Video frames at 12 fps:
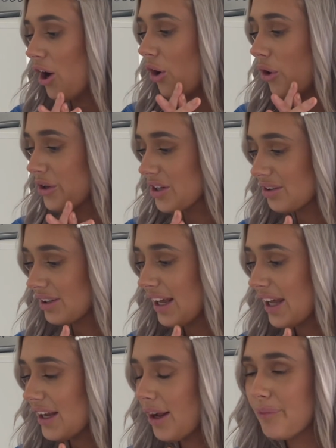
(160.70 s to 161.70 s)

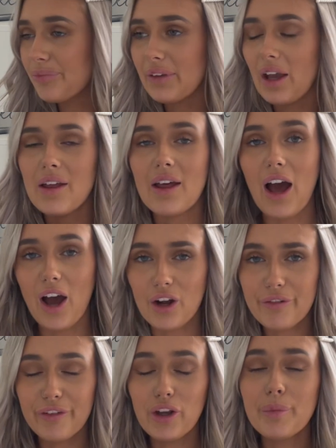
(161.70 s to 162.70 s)
Honestly, at a
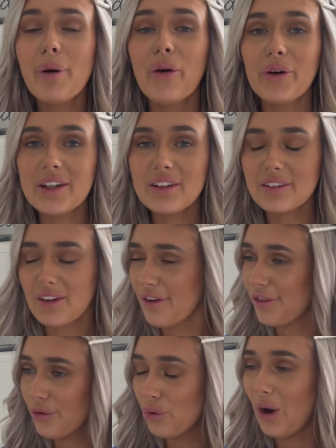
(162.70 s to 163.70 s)
few points, I
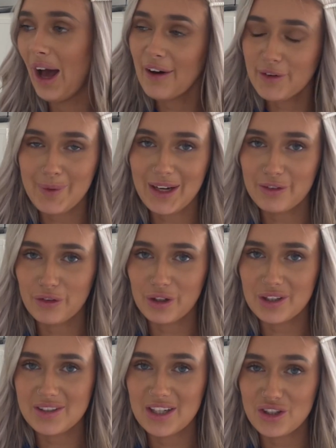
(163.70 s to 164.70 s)
thought, have I made the wrong
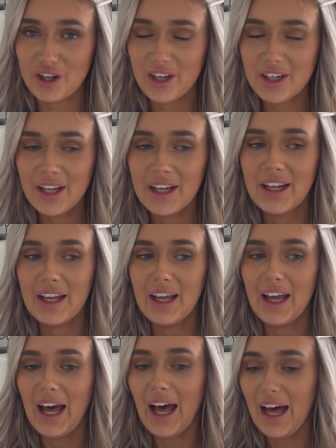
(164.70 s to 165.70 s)
decision?
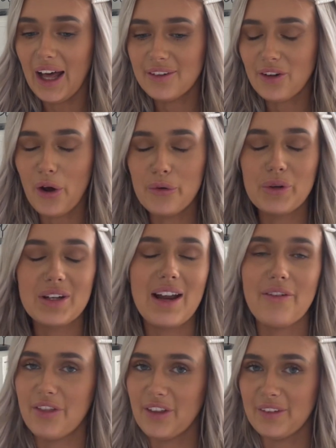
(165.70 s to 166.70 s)
And I would
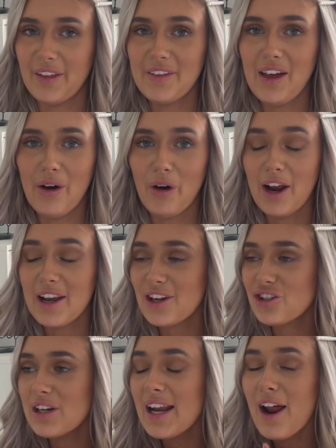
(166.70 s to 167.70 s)
never think that now. I
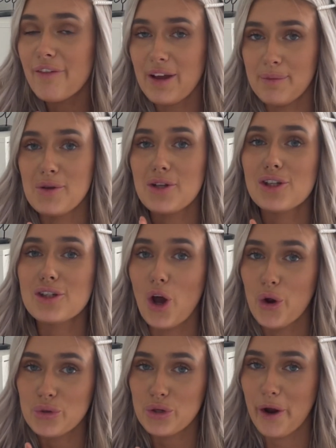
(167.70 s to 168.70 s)
literally love him
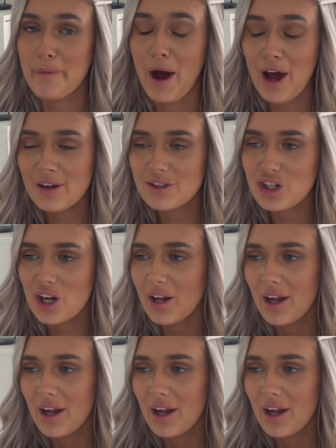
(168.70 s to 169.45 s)
so, so much.